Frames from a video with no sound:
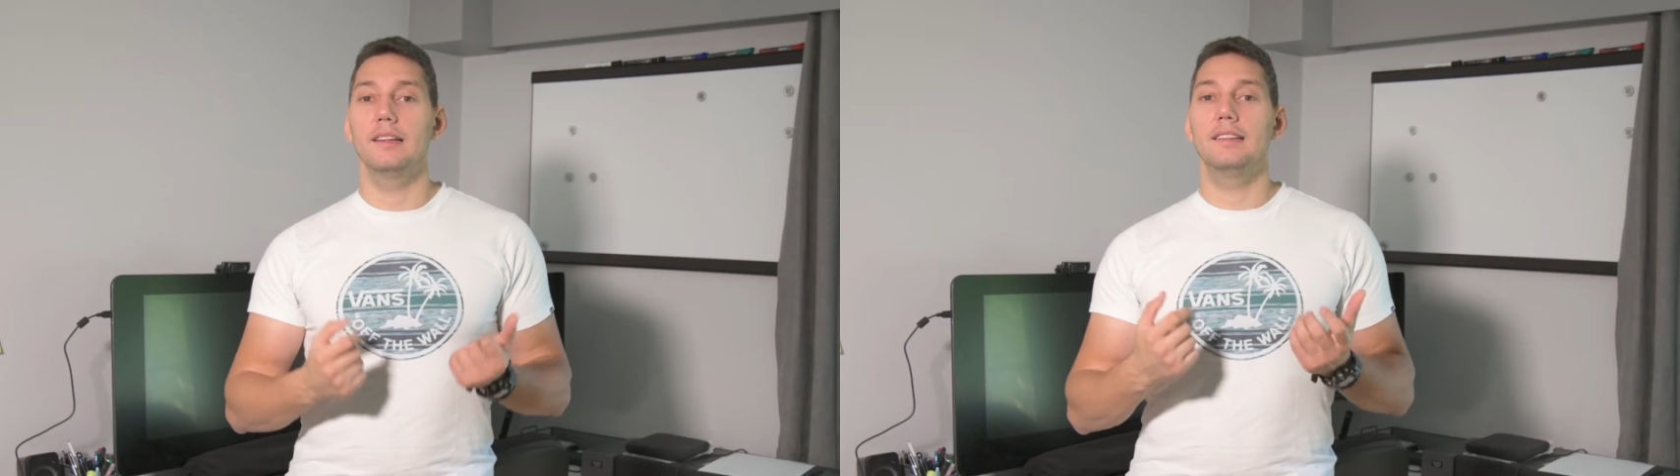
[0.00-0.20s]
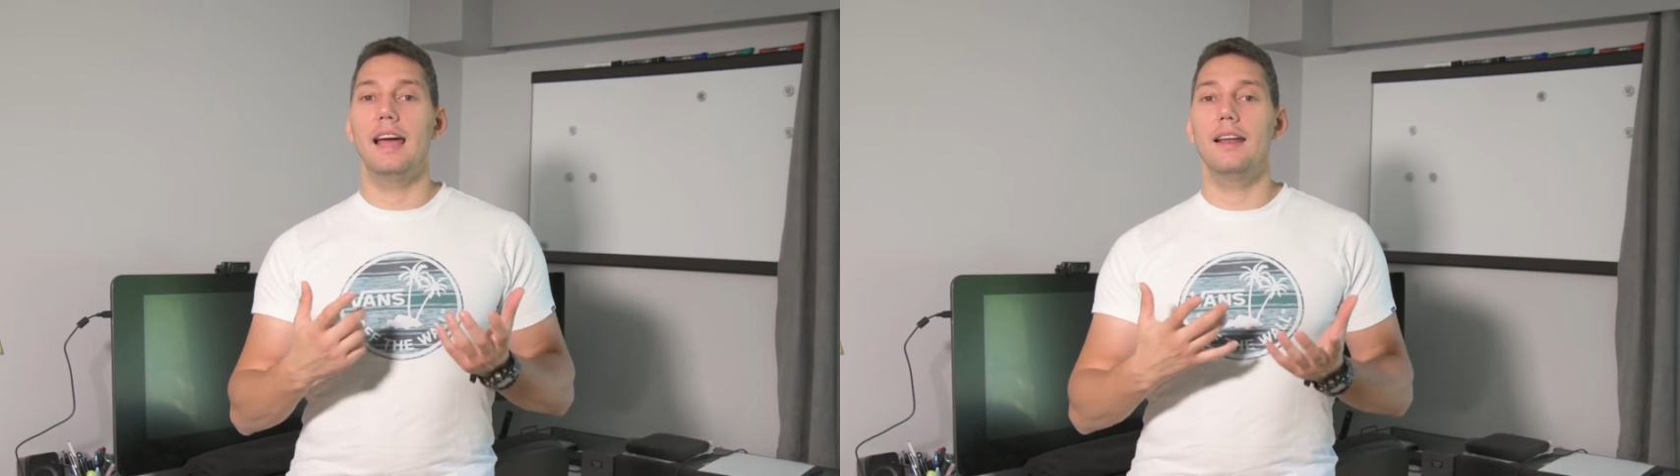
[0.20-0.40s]

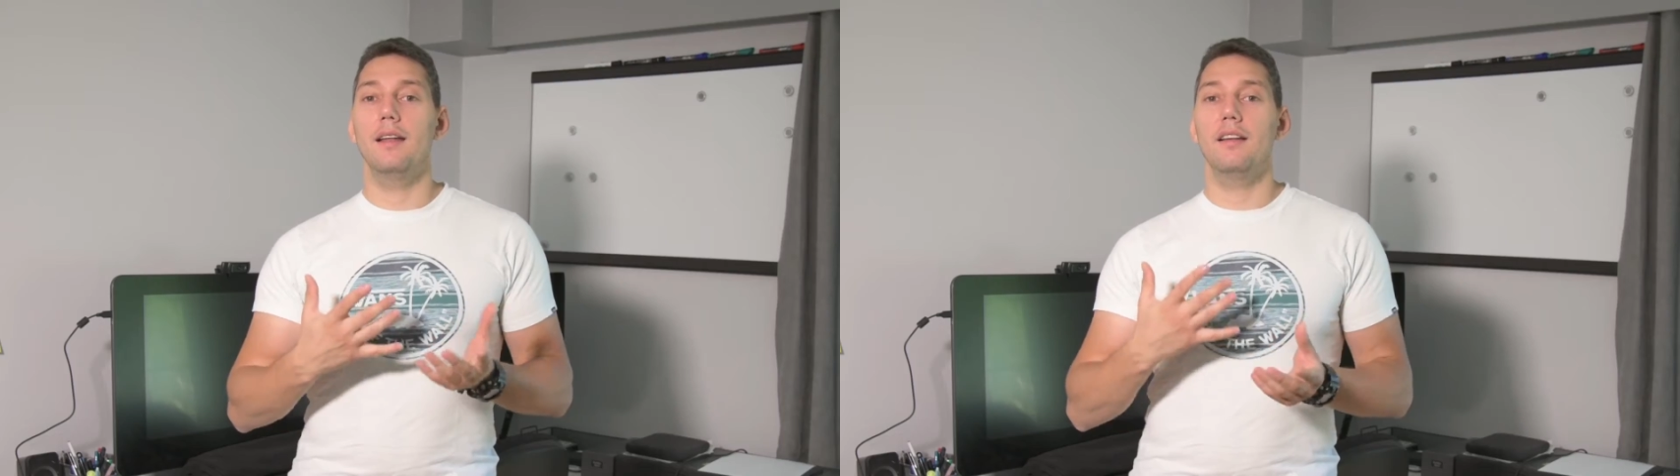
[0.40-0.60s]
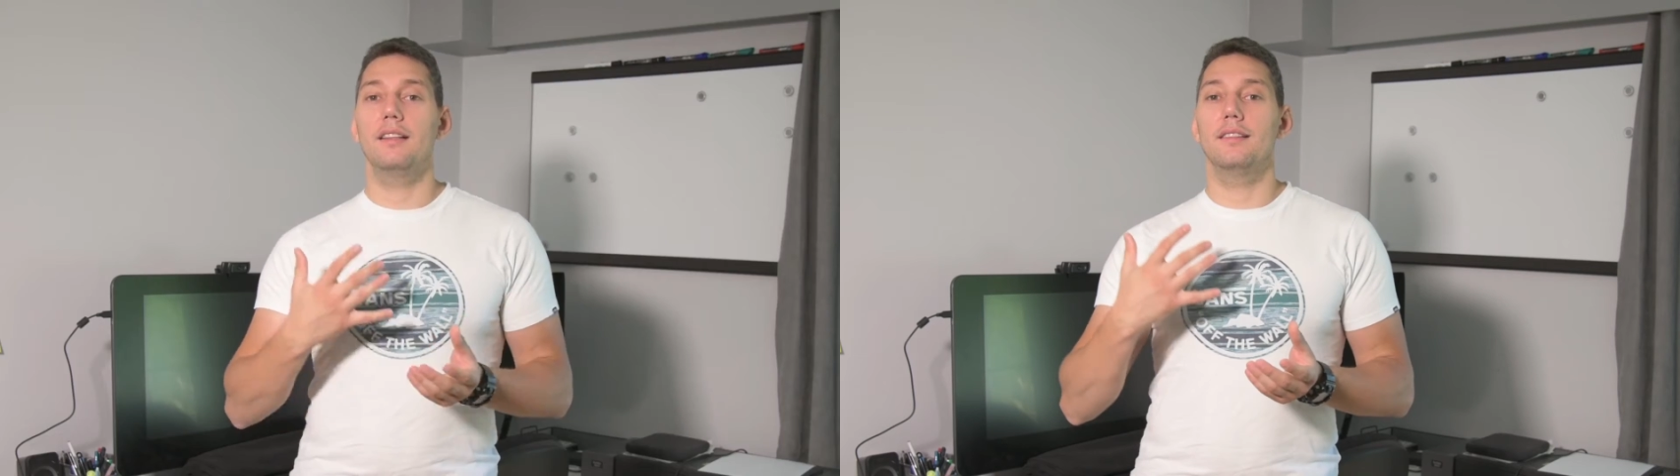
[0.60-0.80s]

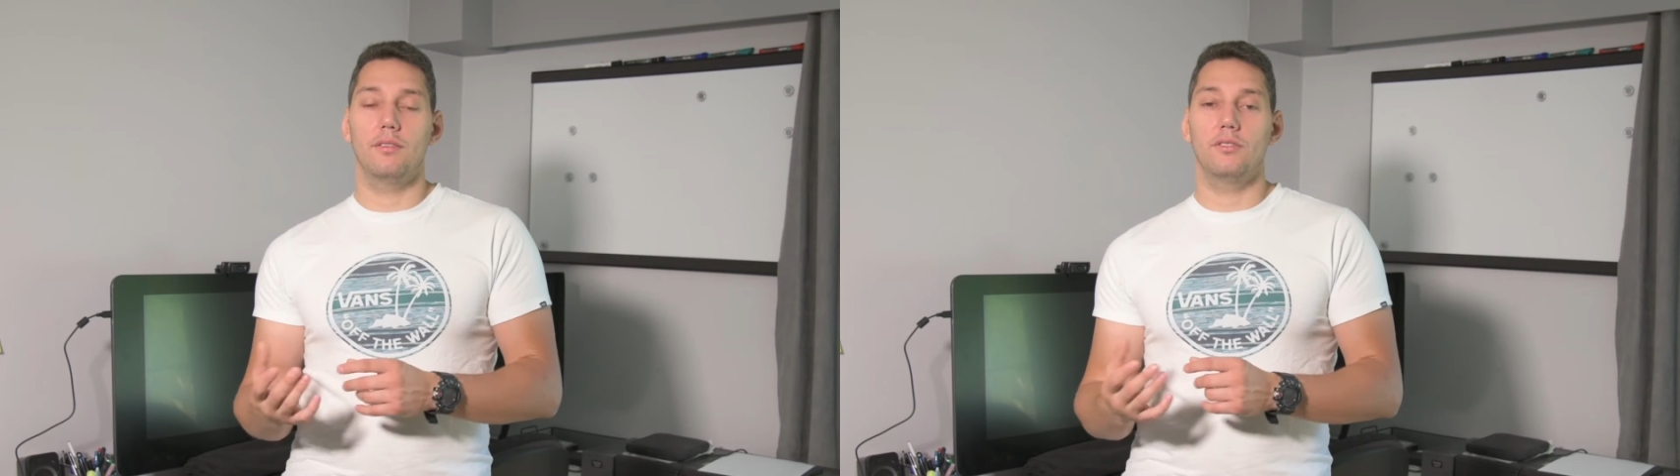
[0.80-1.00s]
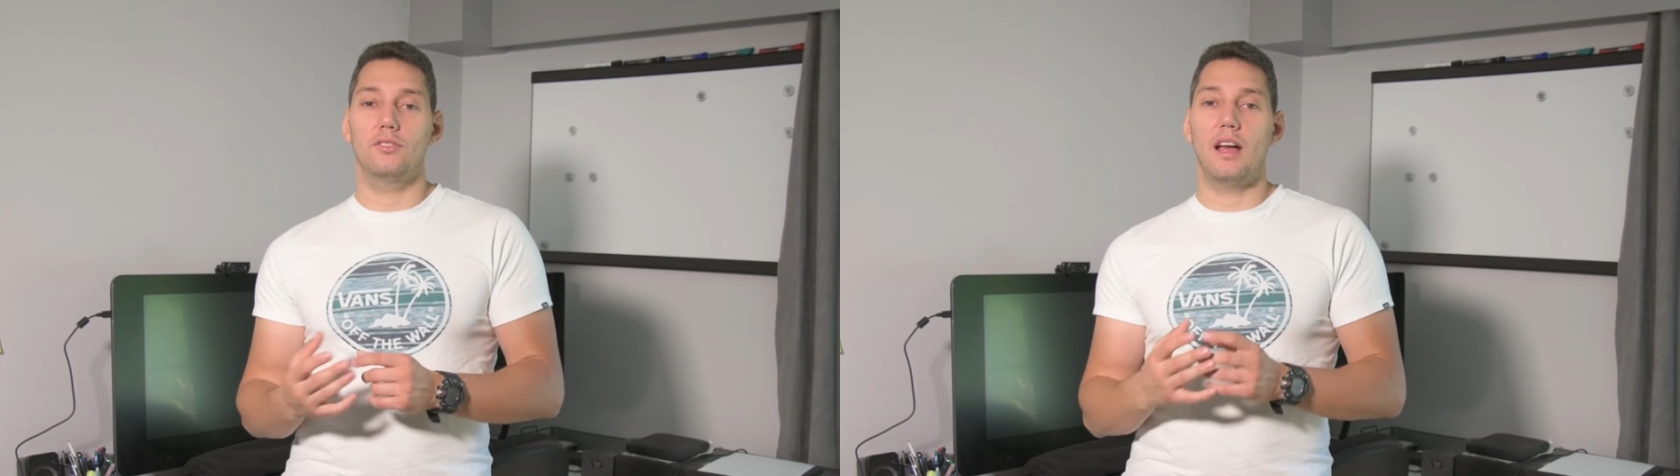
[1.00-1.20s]
then
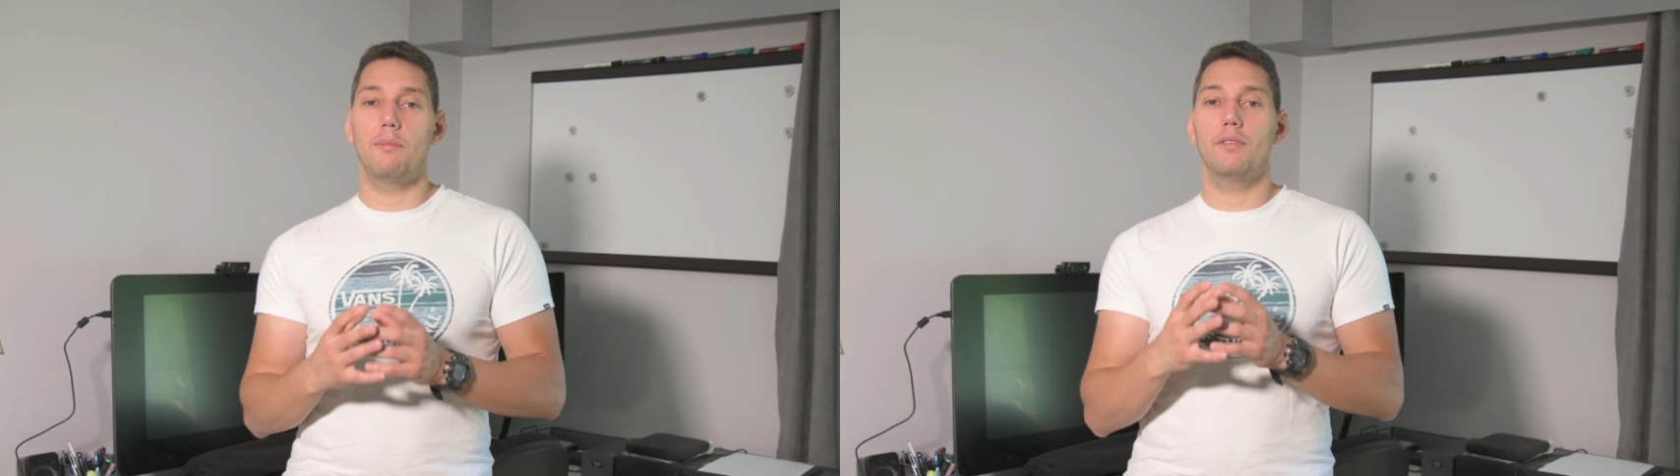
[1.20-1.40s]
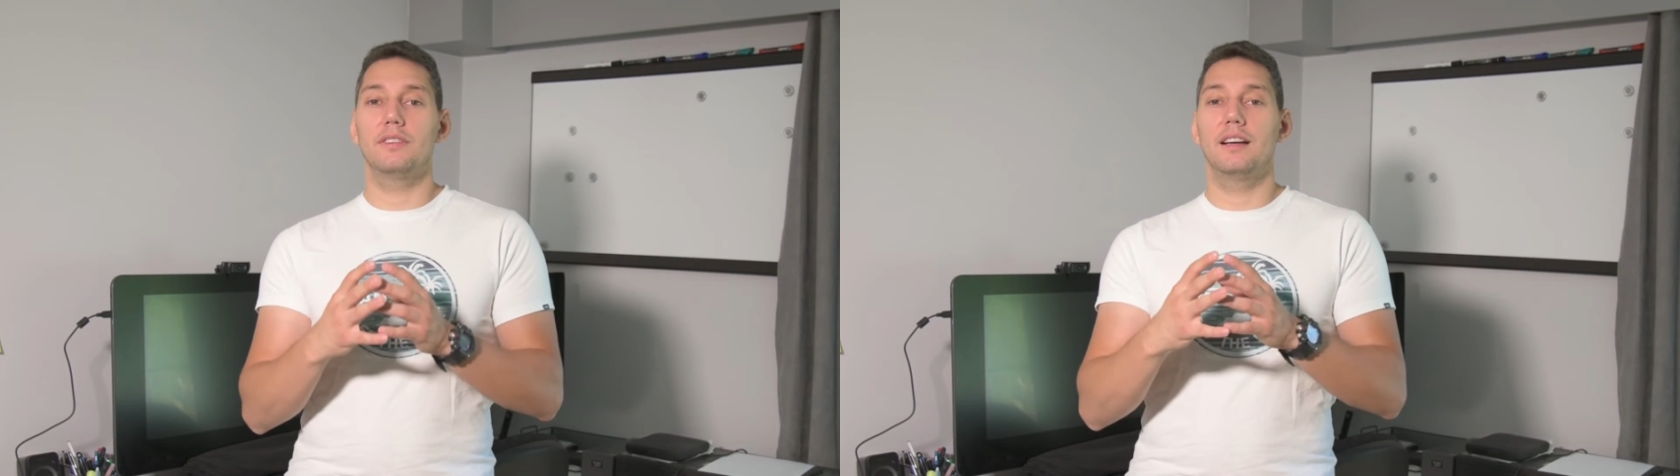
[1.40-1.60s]

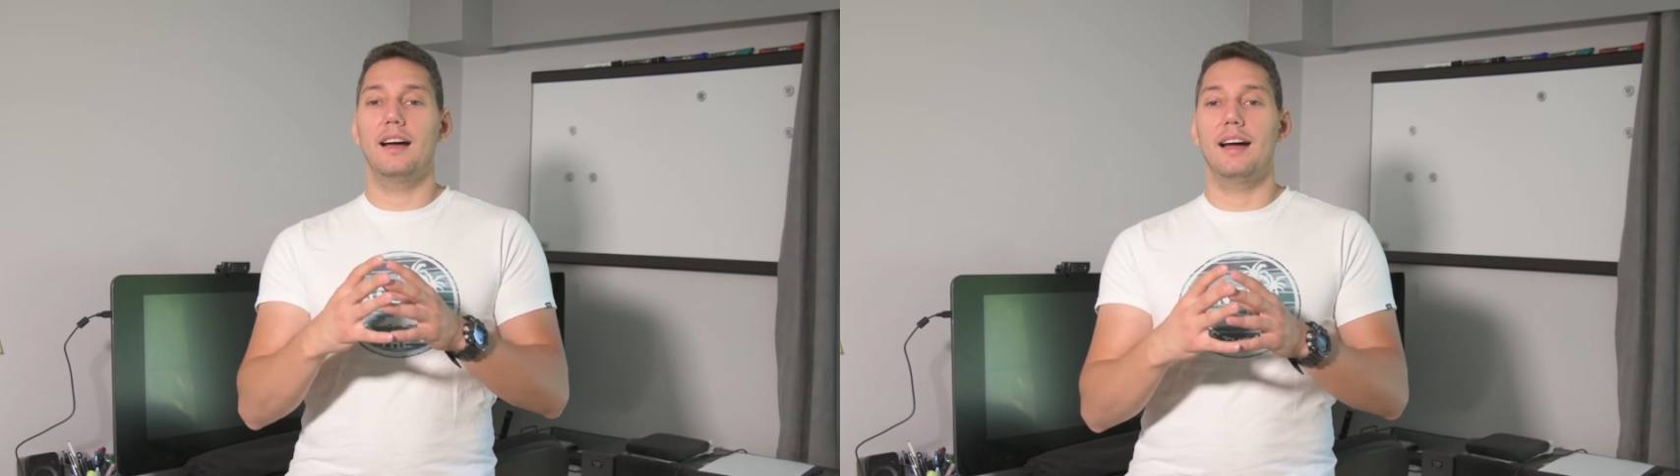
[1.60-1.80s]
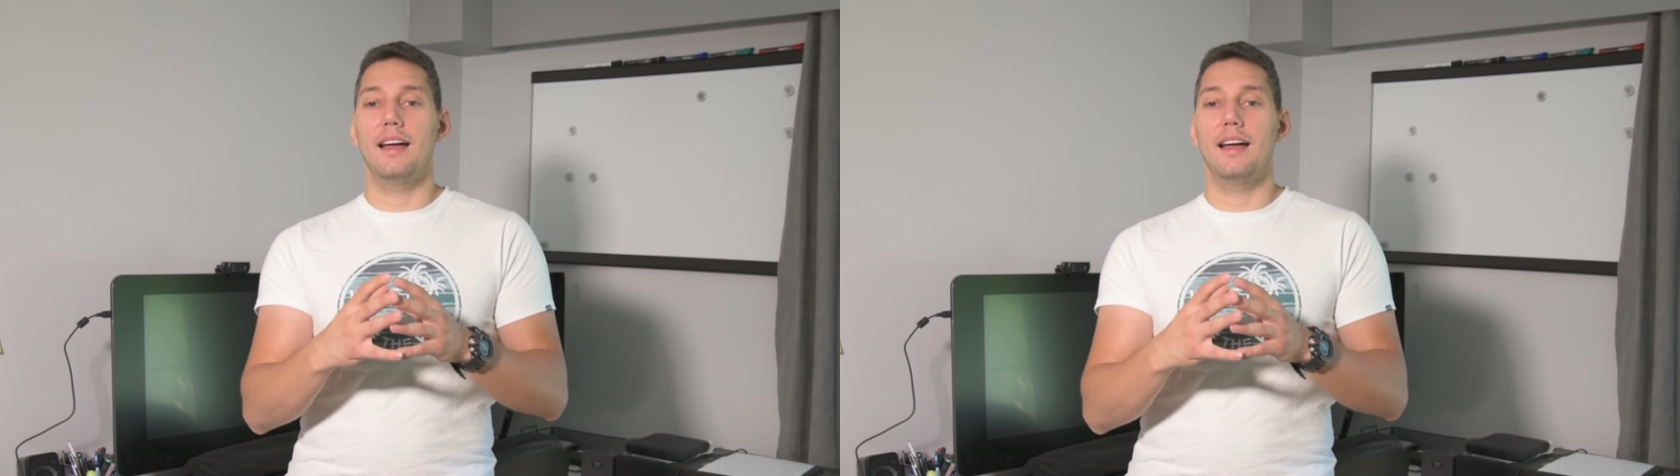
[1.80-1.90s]
some of the